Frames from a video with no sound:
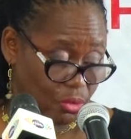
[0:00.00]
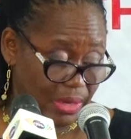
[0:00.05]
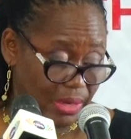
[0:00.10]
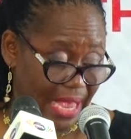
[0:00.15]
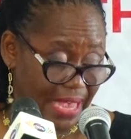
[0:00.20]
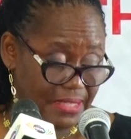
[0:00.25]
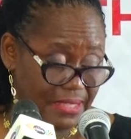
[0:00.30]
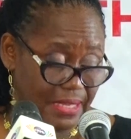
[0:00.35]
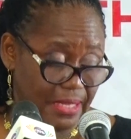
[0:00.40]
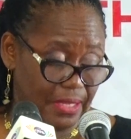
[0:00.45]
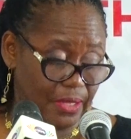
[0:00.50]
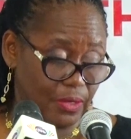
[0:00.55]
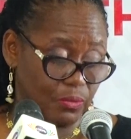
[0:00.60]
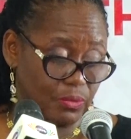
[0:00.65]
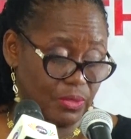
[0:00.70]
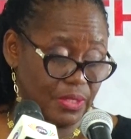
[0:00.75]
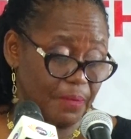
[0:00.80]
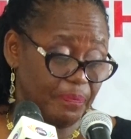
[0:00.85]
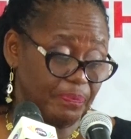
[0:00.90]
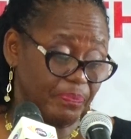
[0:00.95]

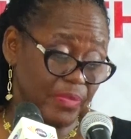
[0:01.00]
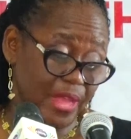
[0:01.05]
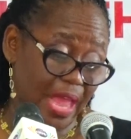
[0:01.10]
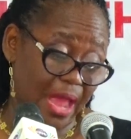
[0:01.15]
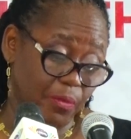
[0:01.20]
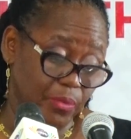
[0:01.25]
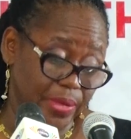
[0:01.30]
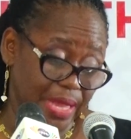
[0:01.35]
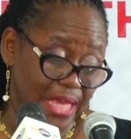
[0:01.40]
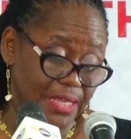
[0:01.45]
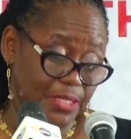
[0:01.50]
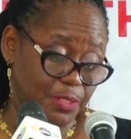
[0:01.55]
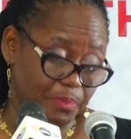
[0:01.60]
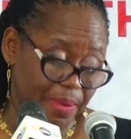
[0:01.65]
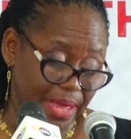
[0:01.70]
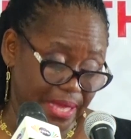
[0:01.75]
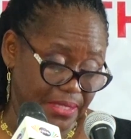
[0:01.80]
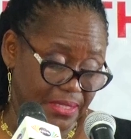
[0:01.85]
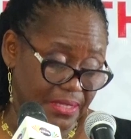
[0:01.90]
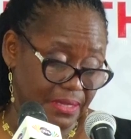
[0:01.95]
execute. And we
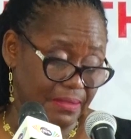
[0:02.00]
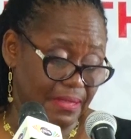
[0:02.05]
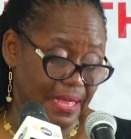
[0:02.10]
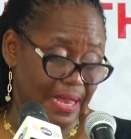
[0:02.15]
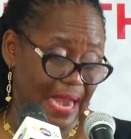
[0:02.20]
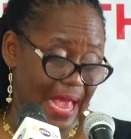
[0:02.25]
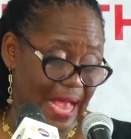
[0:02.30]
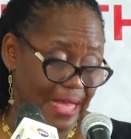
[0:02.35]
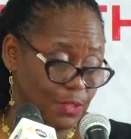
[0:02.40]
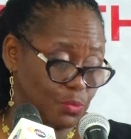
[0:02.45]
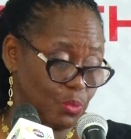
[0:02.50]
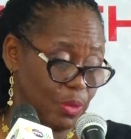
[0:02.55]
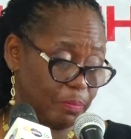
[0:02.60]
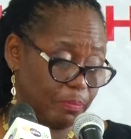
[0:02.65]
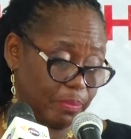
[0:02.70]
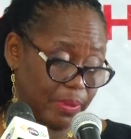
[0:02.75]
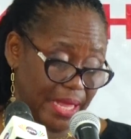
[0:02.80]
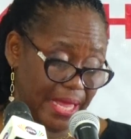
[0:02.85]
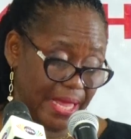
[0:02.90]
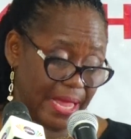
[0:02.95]
expect that as we
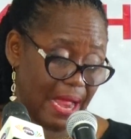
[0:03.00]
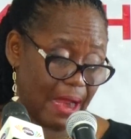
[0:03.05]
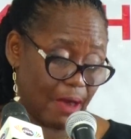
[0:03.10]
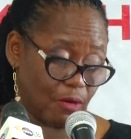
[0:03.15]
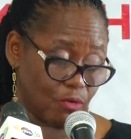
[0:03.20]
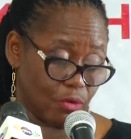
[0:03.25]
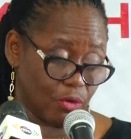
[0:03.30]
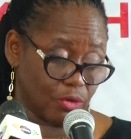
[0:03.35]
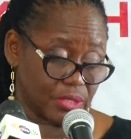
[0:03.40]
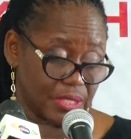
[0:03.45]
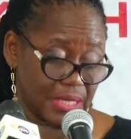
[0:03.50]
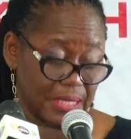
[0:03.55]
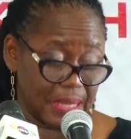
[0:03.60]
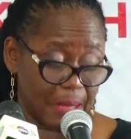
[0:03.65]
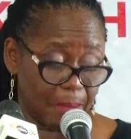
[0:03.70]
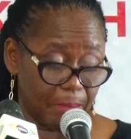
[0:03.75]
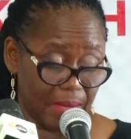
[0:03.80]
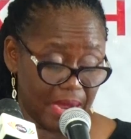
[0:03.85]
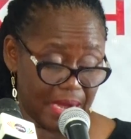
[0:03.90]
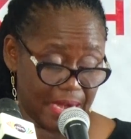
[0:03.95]
play our roles in the
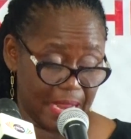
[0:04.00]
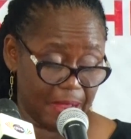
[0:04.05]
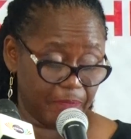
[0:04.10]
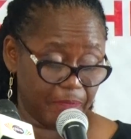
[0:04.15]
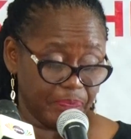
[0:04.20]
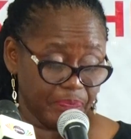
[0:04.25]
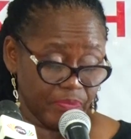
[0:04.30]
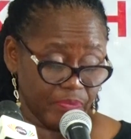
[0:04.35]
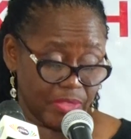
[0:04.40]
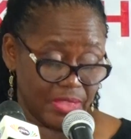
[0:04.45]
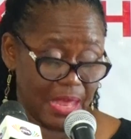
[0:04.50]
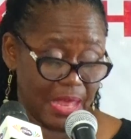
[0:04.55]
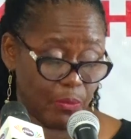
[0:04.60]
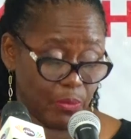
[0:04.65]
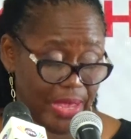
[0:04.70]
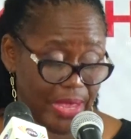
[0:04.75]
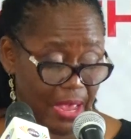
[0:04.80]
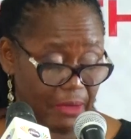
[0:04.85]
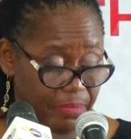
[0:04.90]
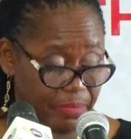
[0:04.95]
manner that
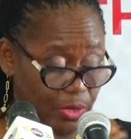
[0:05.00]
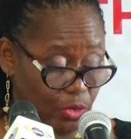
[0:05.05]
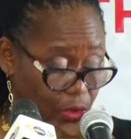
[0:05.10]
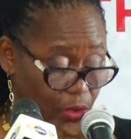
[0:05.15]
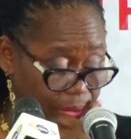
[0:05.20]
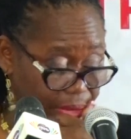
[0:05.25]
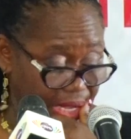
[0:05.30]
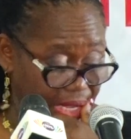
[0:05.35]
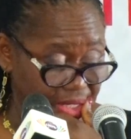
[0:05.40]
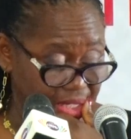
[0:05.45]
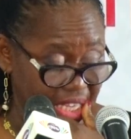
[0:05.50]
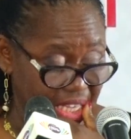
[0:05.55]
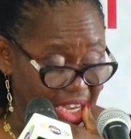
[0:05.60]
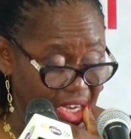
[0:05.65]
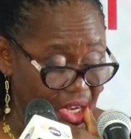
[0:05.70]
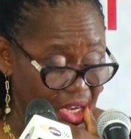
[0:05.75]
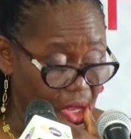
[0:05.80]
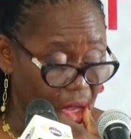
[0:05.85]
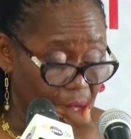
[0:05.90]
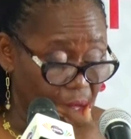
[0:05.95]
we have been
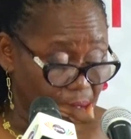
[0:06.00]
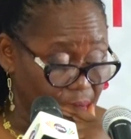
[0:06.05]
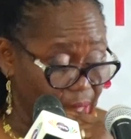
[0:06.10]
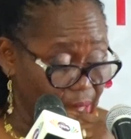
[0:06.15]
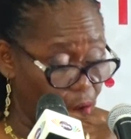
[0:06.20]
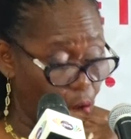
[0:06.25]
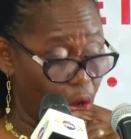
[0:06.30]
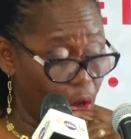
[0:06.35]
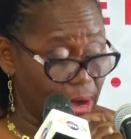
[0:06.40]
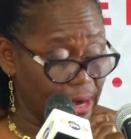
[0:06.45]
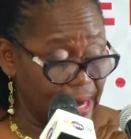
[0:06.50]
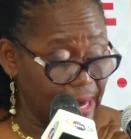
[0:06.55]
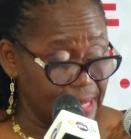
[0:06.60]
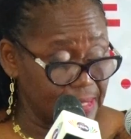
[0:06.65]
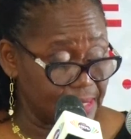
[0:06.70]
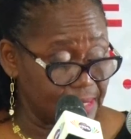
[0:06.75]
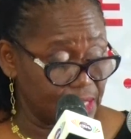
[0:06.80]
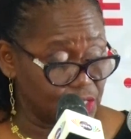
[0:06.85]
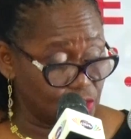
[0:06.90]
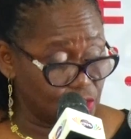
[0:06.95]
oriented, the
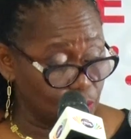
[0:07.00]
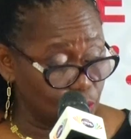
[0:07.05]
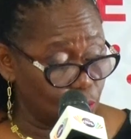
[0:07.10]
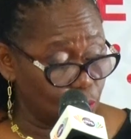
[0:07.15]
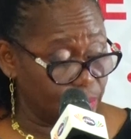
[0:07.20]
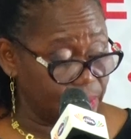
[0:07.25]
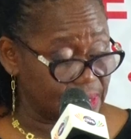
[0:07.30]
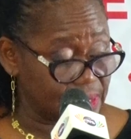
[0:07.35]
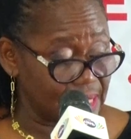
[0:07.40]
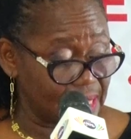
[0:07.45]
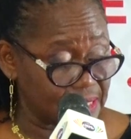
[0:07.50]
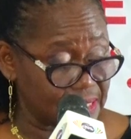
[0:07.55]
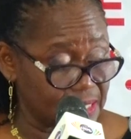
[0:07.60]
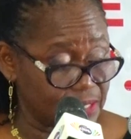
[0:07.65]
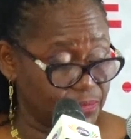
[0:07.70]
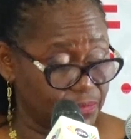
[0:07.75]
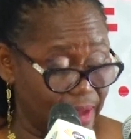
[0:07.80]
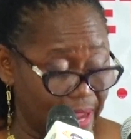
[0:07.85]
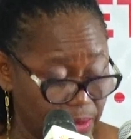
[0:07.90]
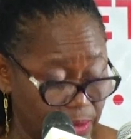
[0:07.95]
organization will be
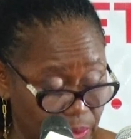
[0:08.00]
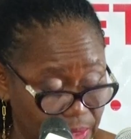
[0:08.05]
satisfied